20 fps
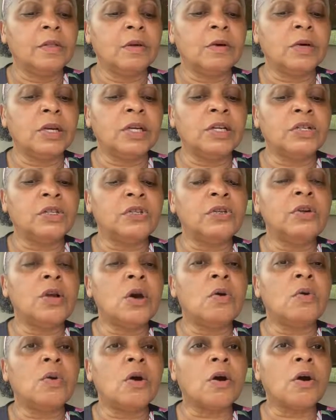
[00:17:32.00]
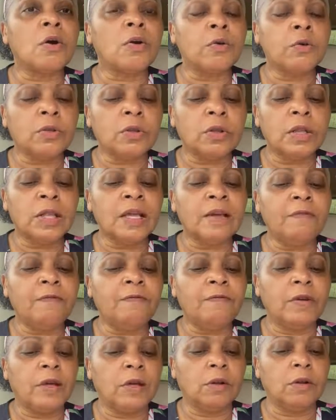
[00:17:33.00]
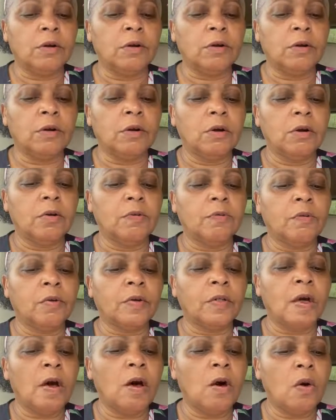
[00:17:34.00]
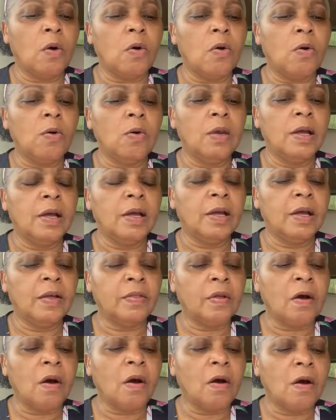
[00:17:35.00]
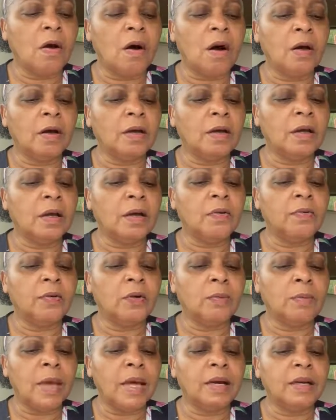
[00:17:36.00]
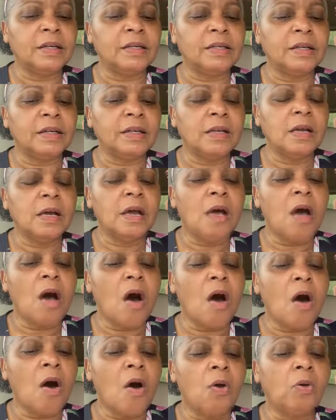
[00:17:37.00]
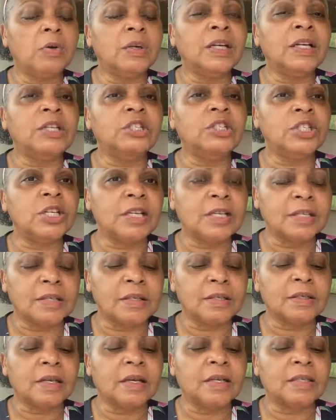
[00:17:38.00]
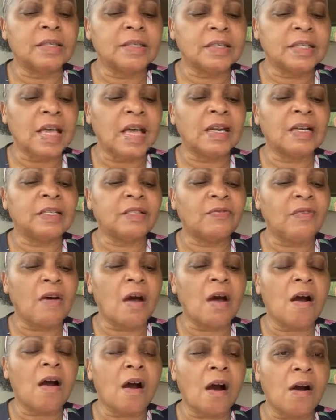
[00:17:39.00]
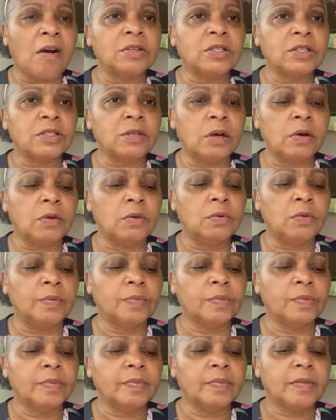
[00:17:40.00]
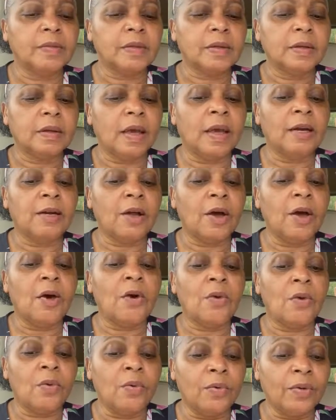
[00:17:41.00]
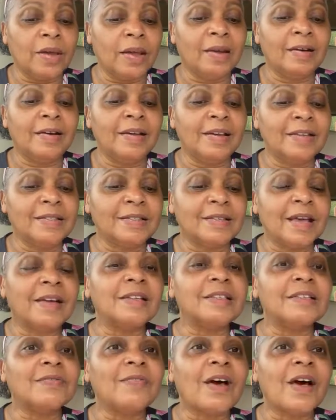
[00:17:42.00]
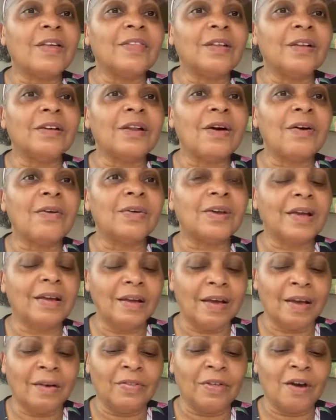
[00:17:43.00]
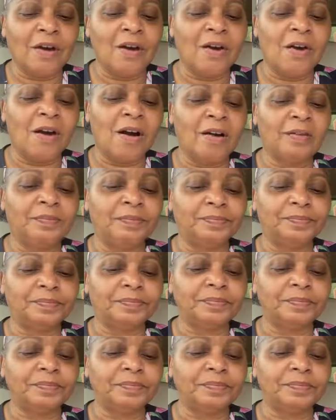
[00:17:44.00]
There is no earthly filler for the hole in the heart of humanity. Only Jesus can satisfy our soul. And oh, can he satisfy the longing of the heart.